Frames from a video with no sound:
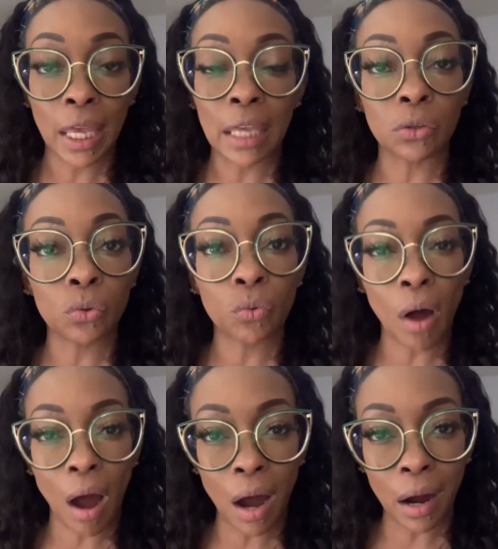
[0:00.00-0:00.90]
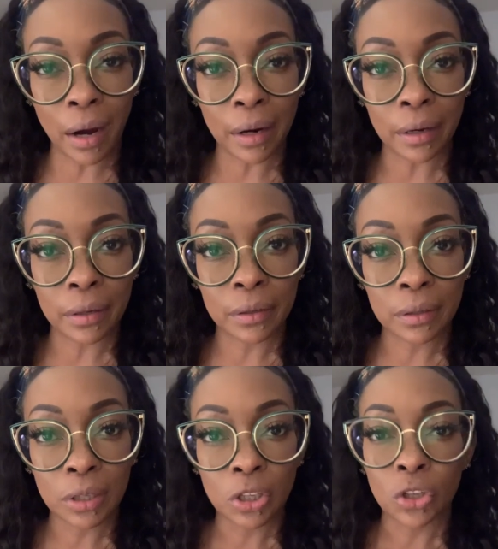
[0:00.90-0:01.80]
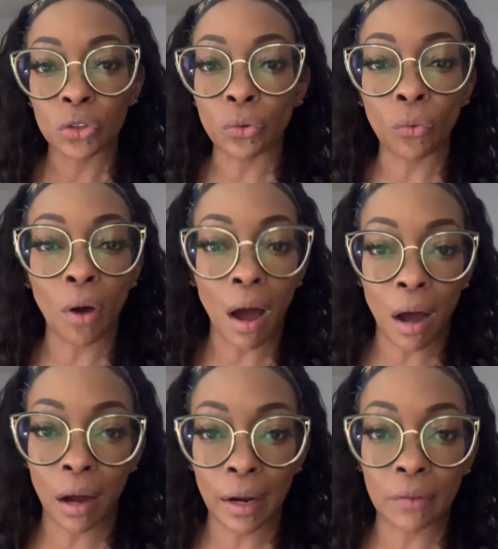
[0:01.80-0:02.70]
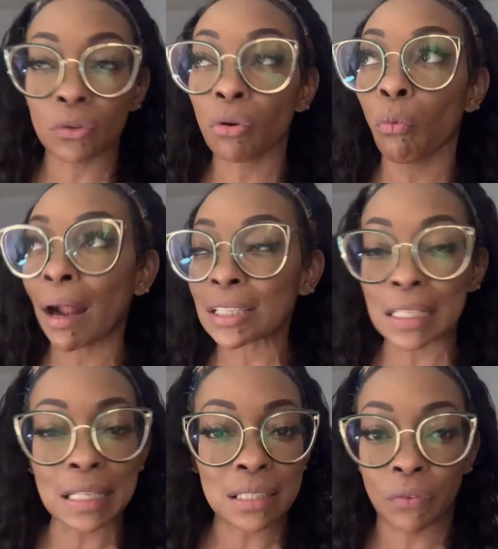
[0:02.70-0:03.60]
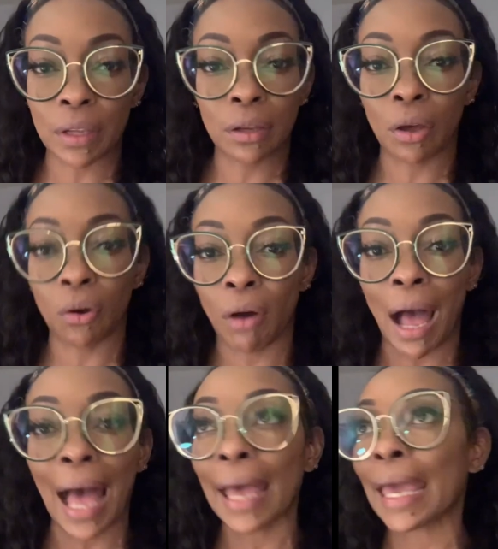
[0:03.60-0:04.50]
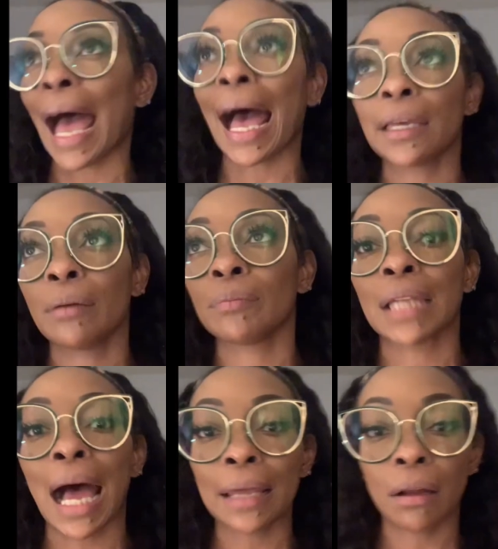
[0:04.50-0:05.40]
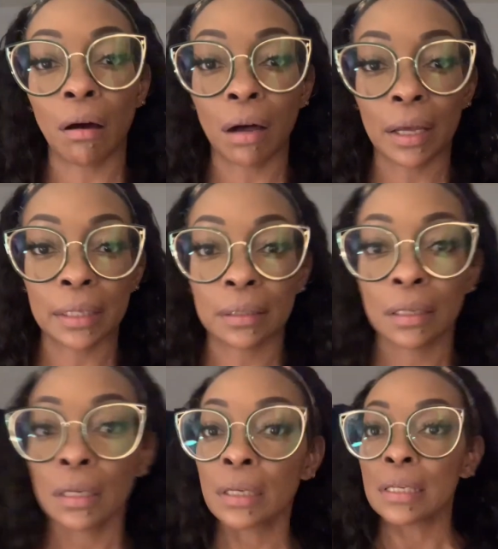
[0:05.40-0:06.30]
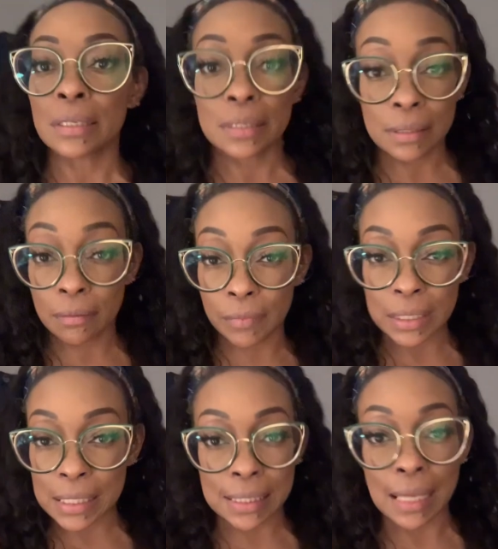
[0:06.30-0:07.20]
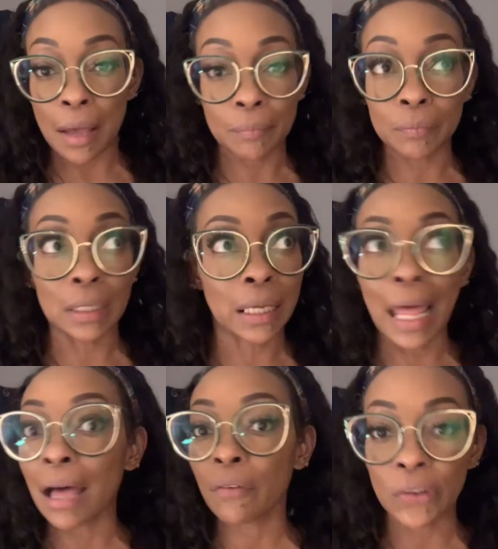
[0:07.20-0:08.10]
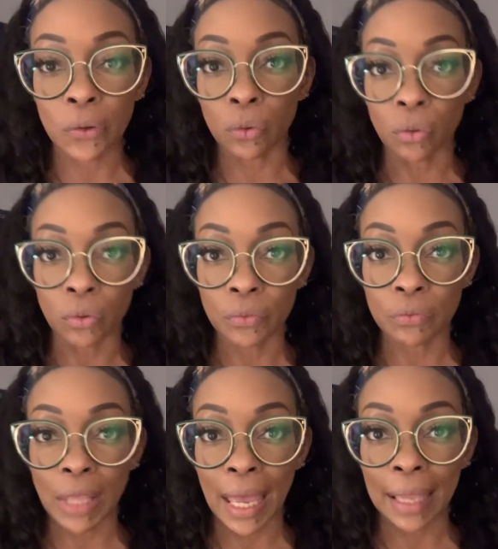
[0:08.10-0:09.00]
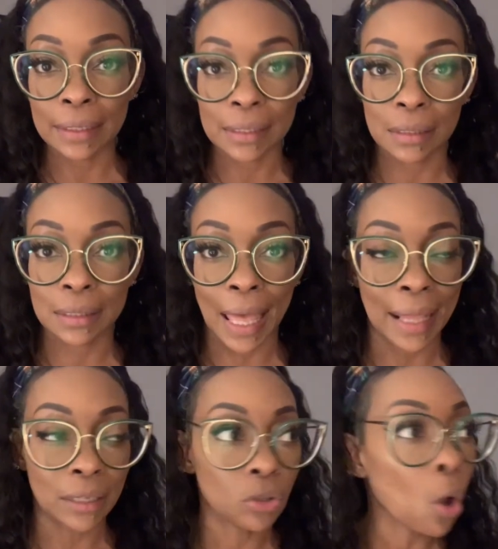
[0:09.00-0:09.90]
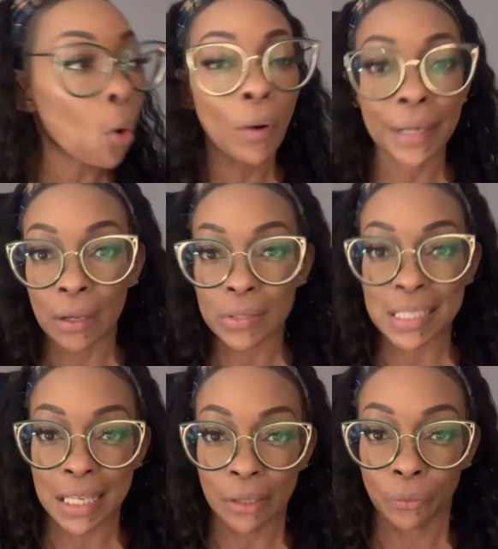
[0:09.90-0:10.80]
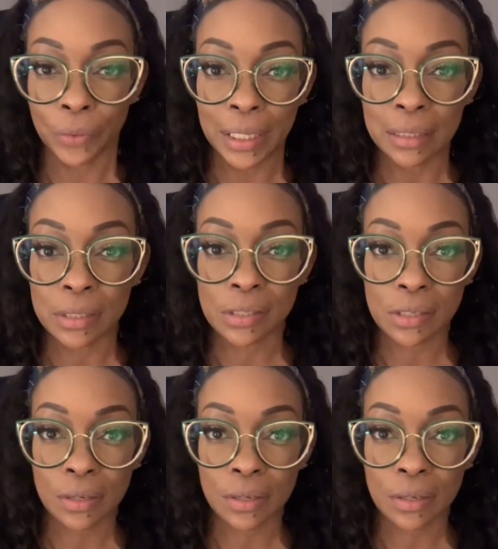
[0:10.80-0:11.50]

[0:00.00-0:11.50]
And you are. You are. If you're watching this video, I am not on some level that no one else can reach.